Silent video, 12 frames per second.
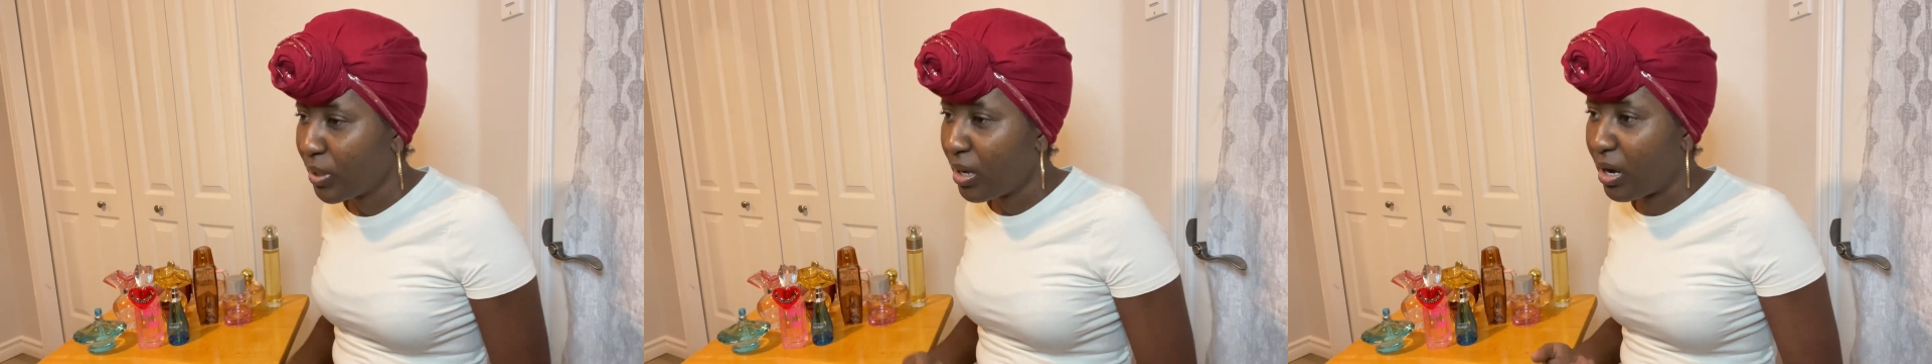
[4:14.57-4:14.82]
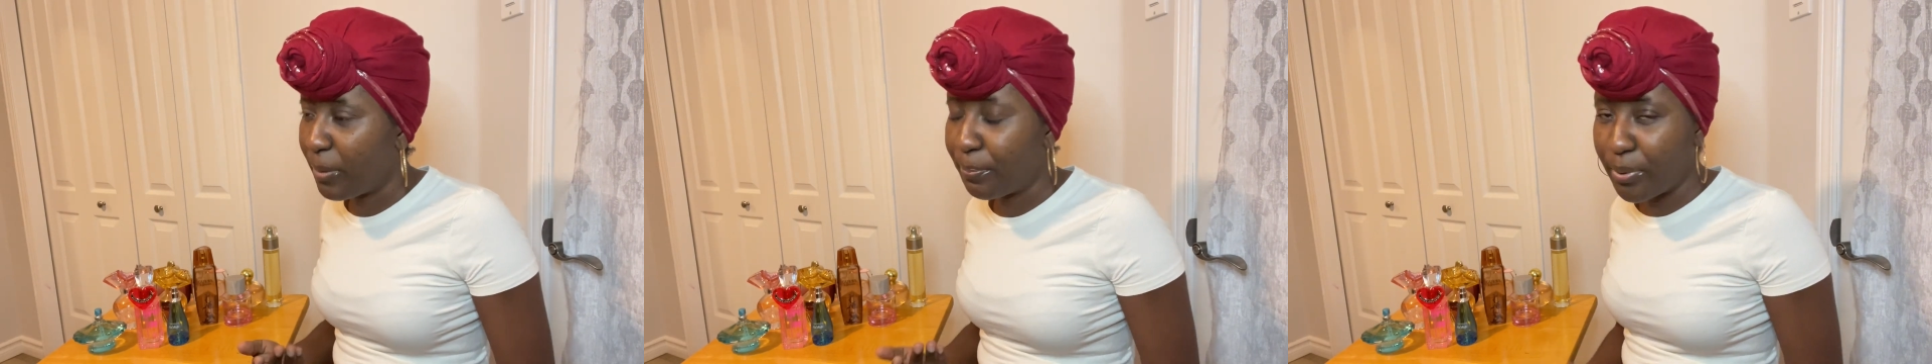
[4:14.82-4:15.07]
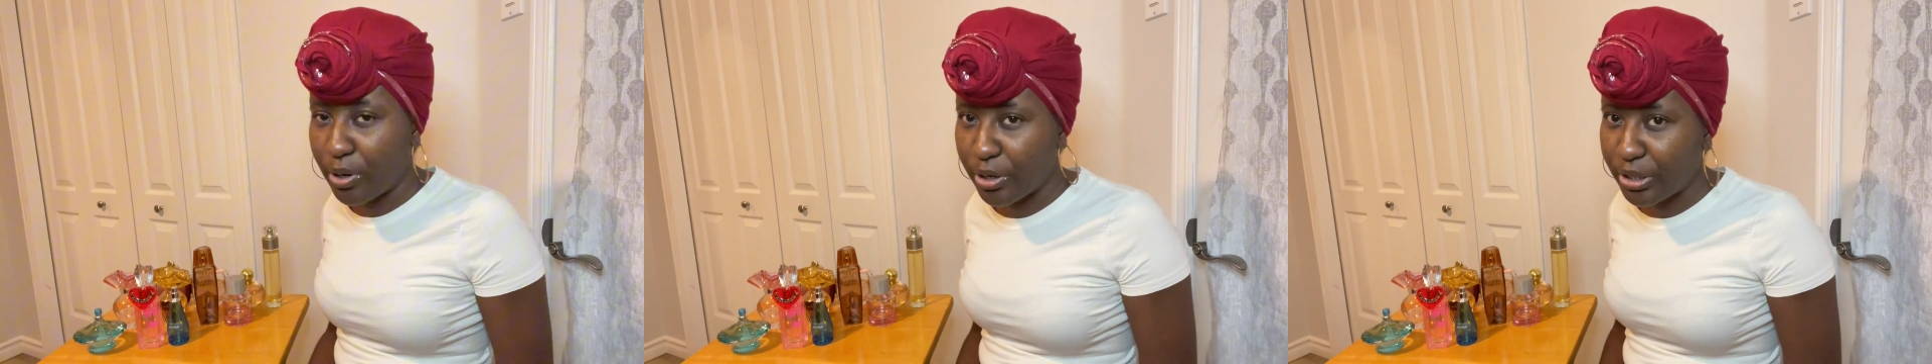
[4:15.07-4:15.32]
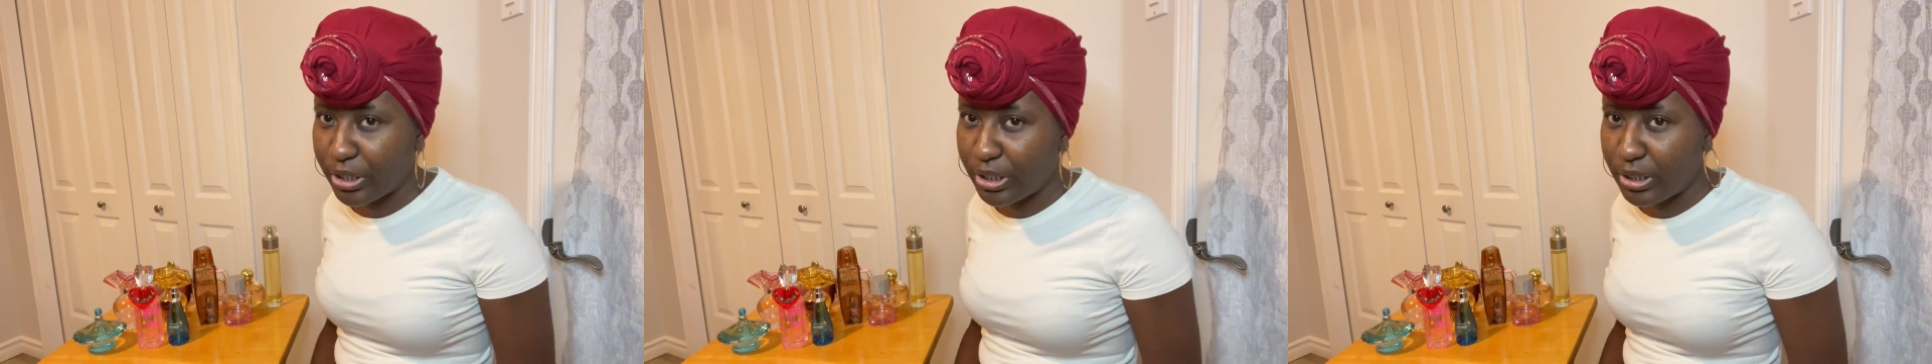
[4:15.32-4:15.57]
a
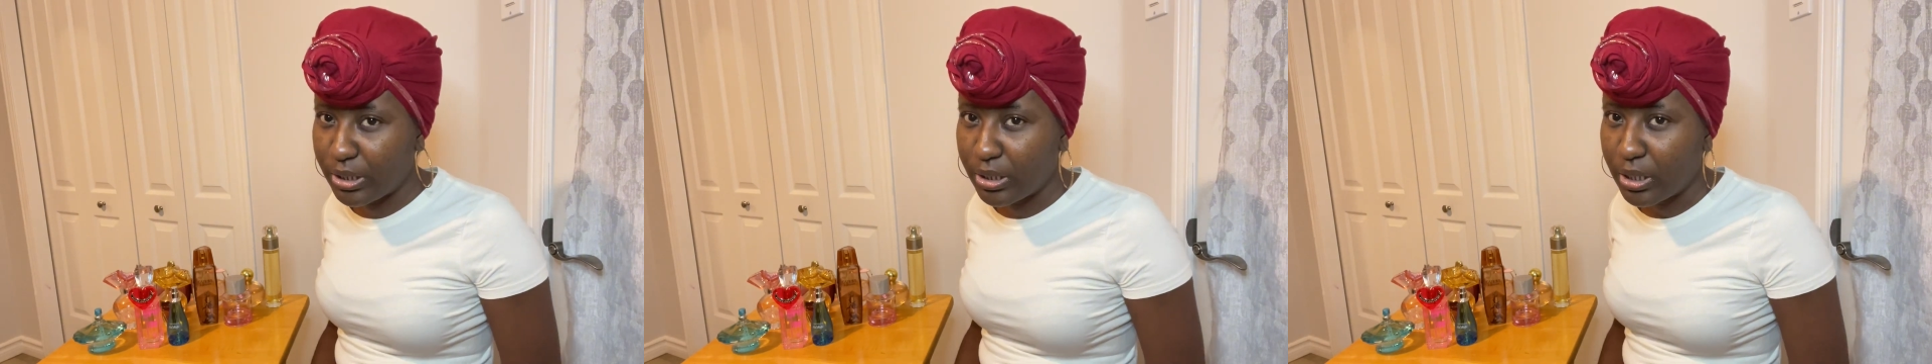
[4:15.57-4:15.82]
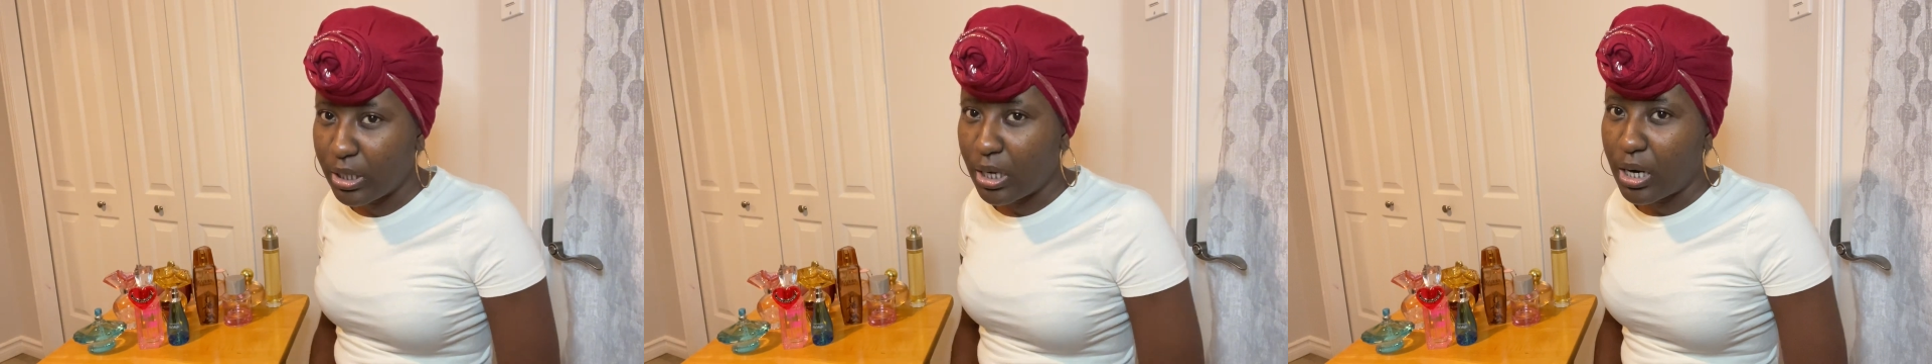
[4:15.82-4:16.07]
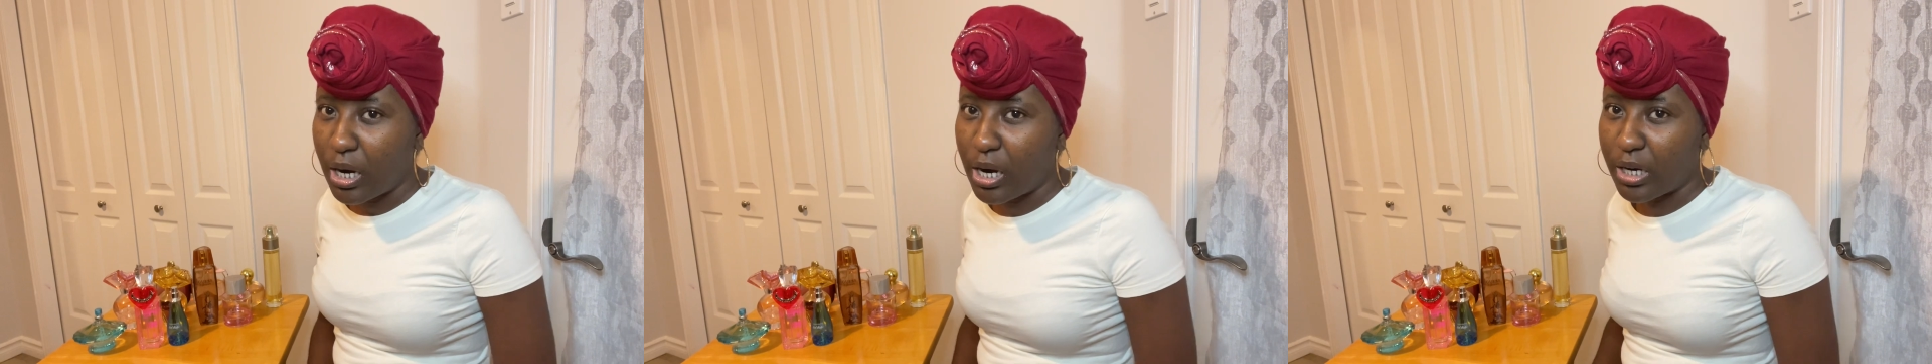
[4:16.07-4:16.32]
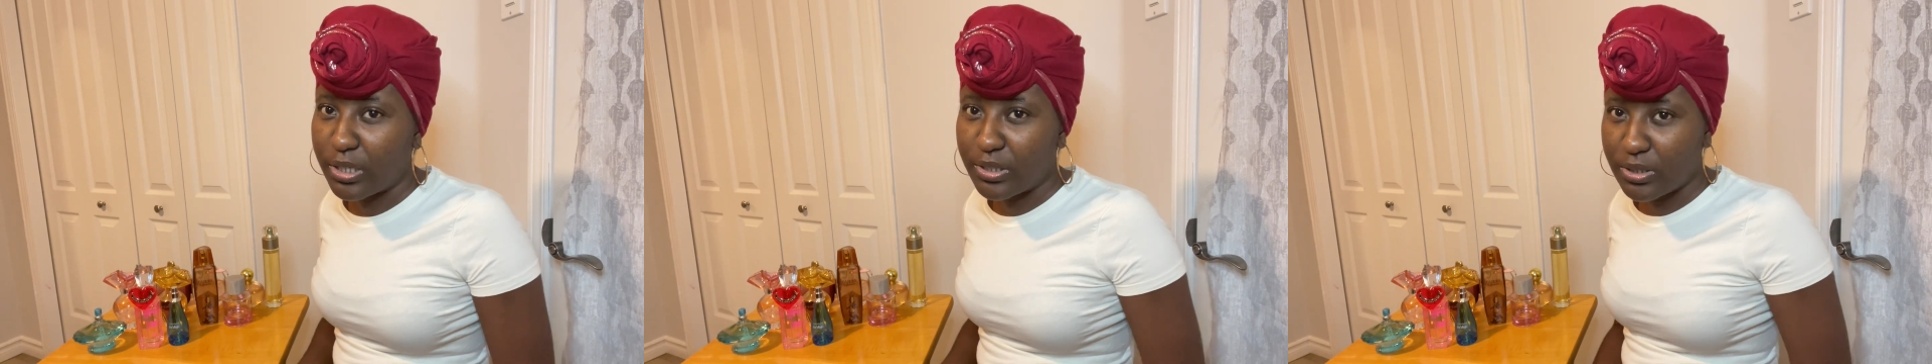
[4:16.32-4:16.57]
party
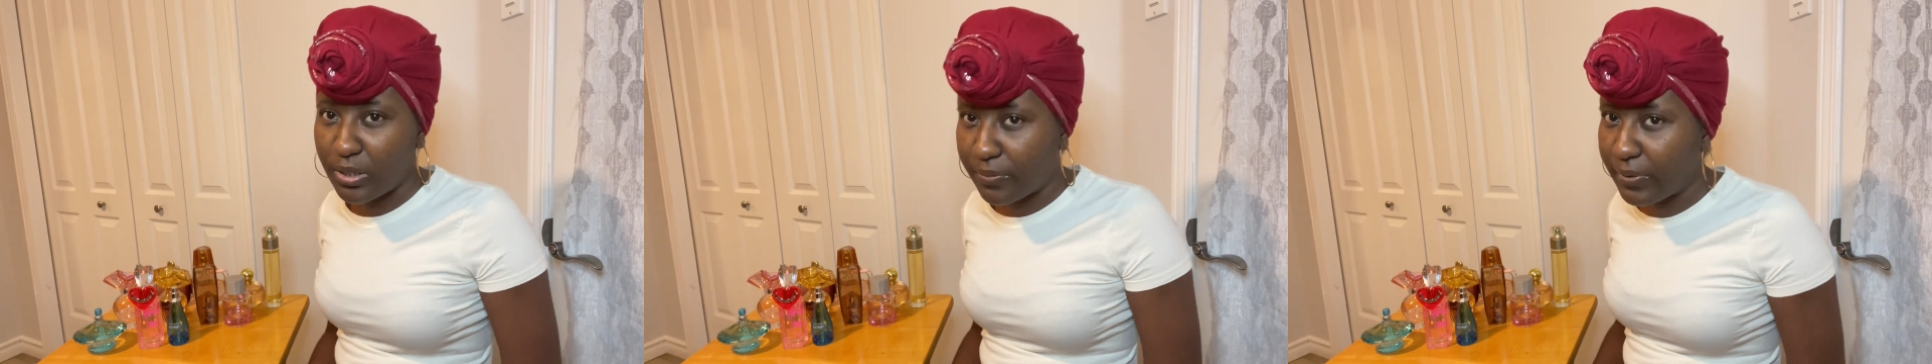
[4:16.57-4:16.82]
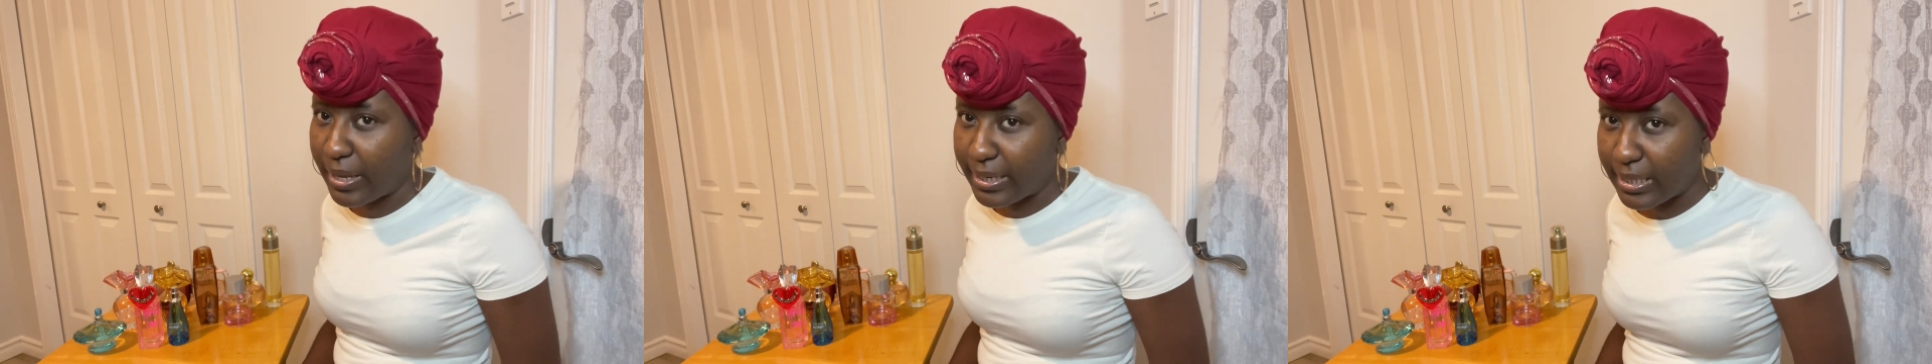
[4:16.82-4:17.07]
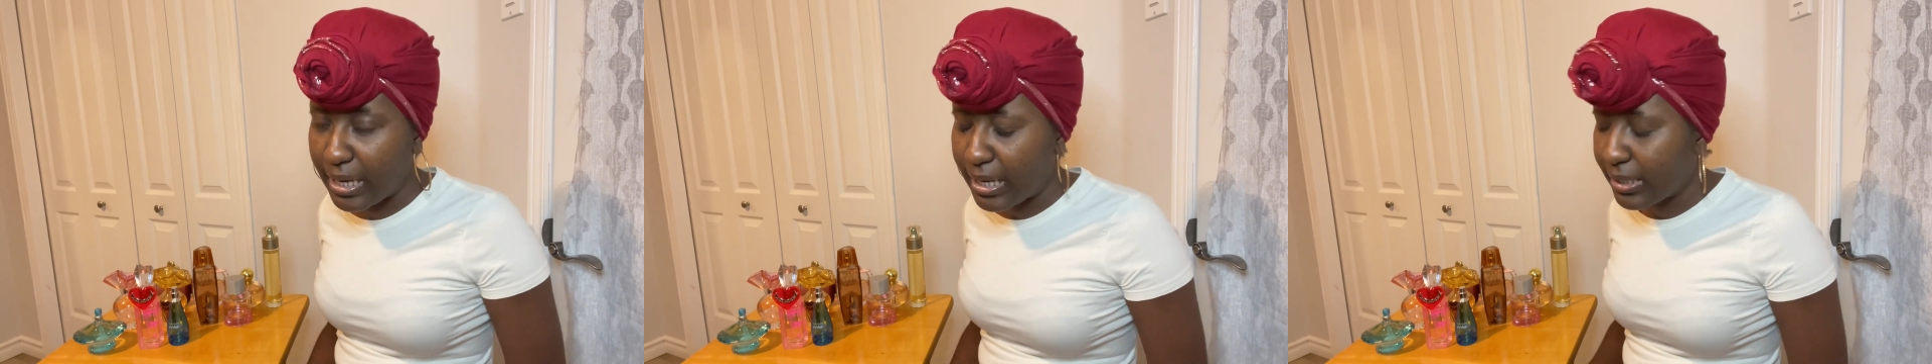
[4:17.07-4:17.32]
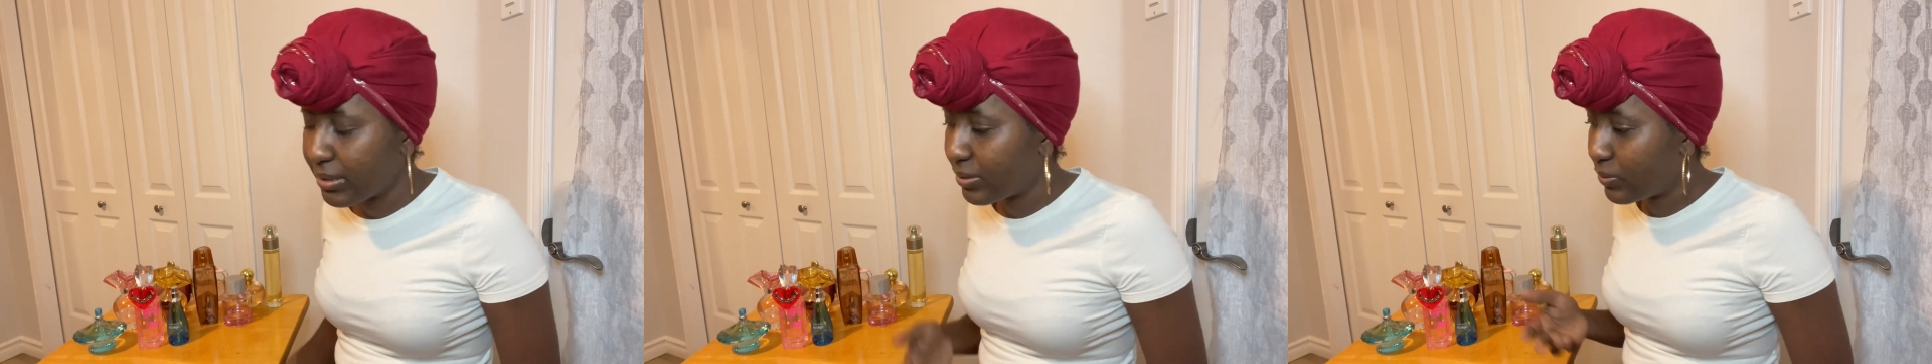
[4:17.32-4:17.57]
or stuff like
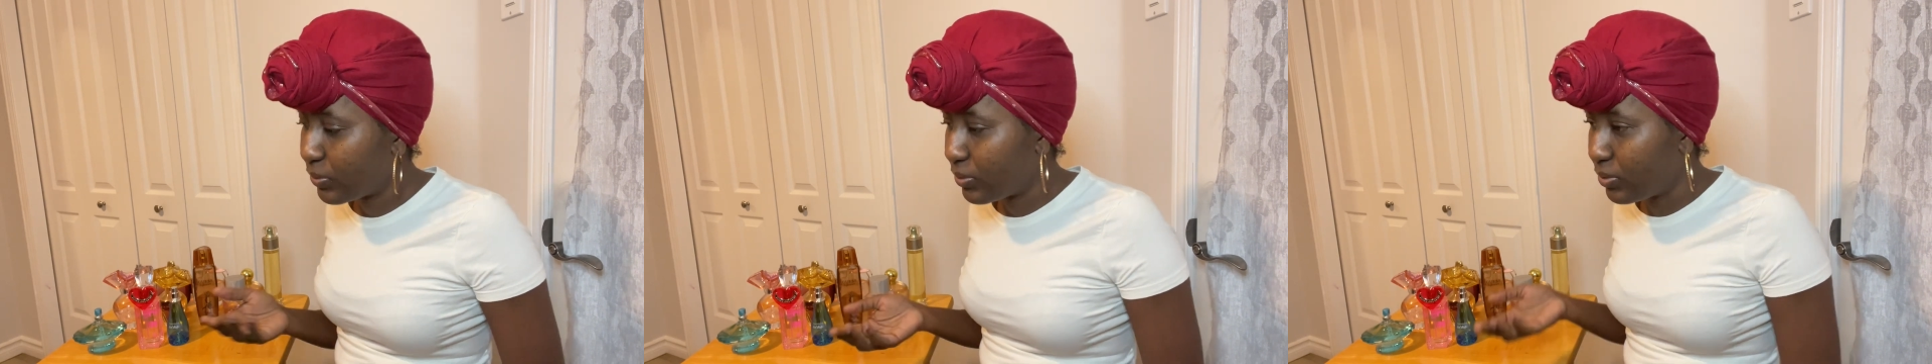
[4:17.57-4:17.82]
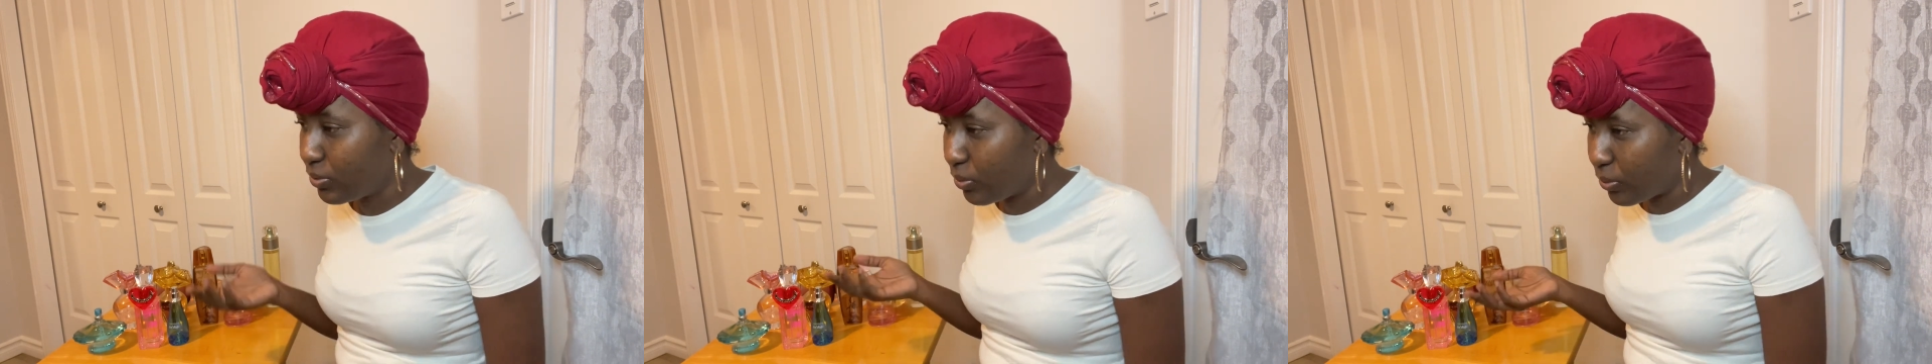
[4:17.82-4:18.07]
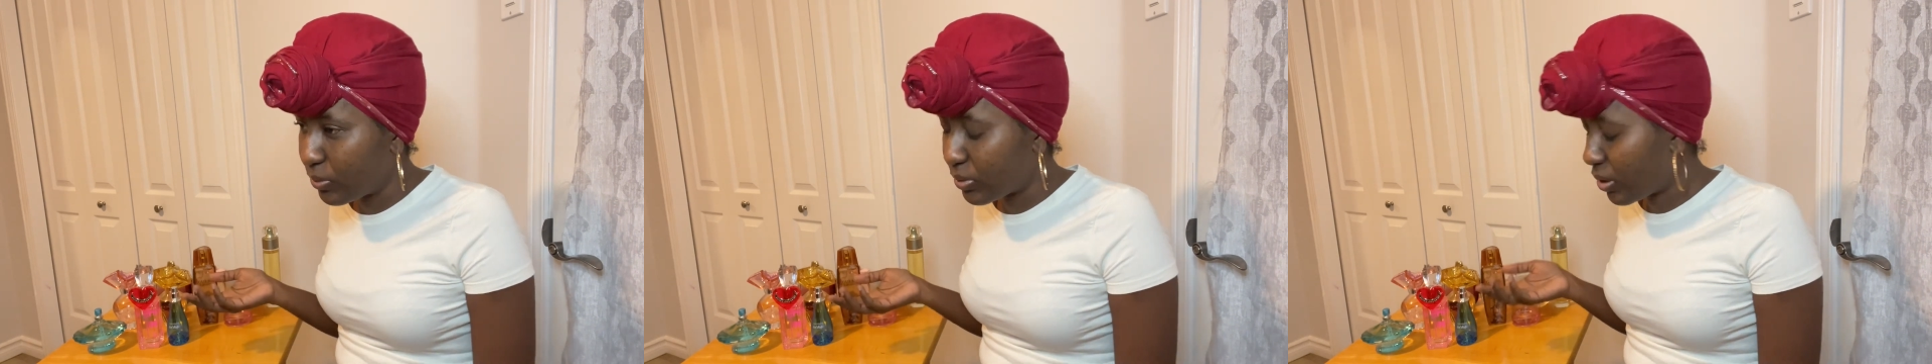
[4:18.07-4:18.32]
that, those